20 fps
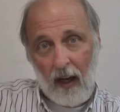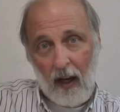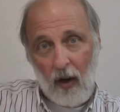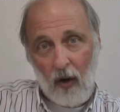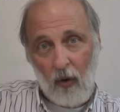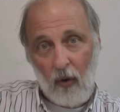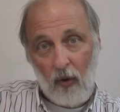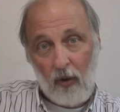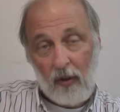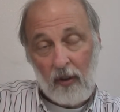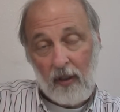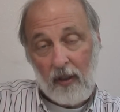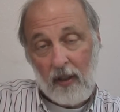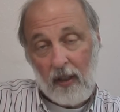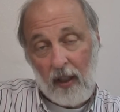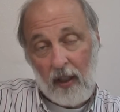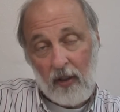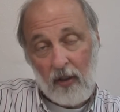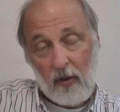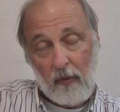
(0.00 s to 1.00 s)
Or let's
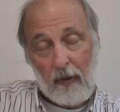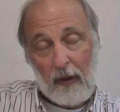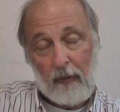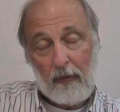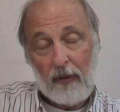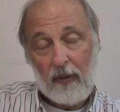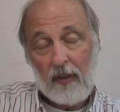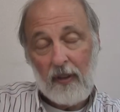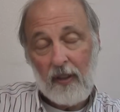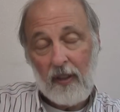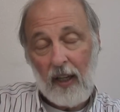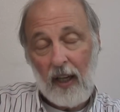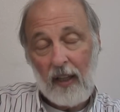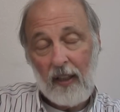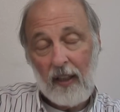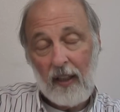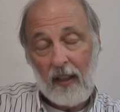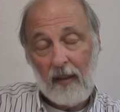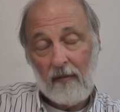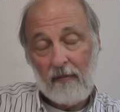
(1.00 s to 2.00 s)
say two people decide
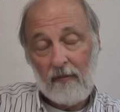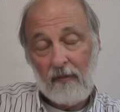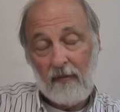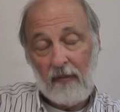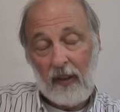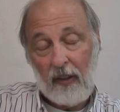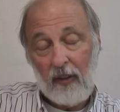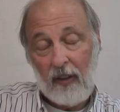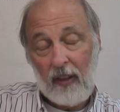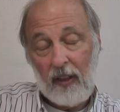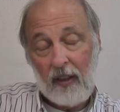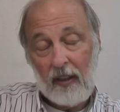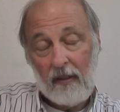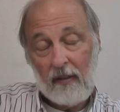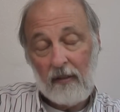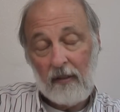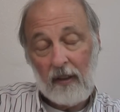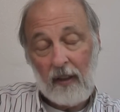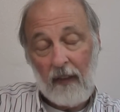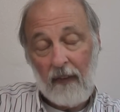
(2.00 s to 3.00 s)
to get married and